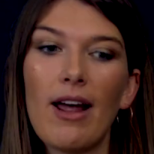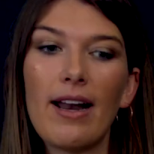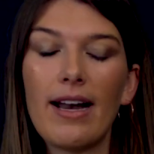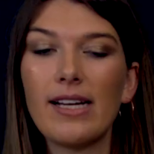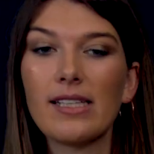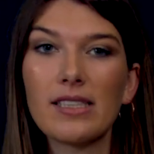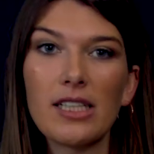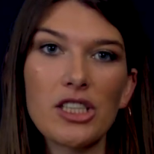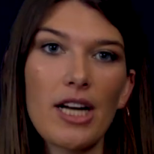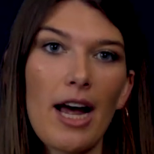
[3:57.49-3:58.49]
In any
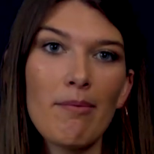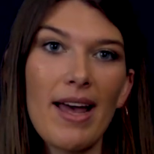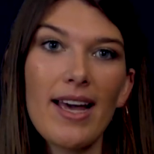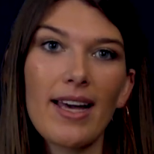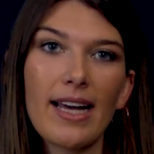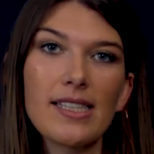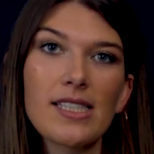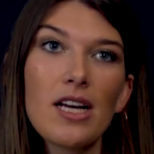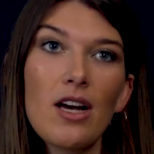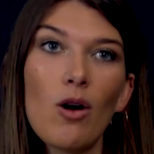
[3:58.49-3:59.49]
decision I make,
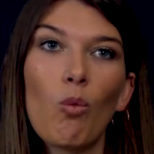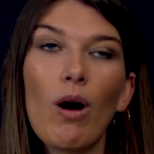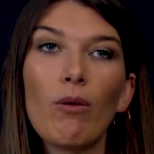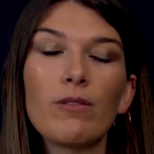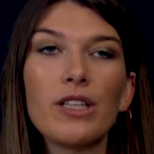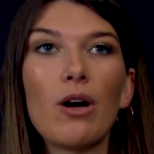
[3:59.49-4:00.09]
it's what, you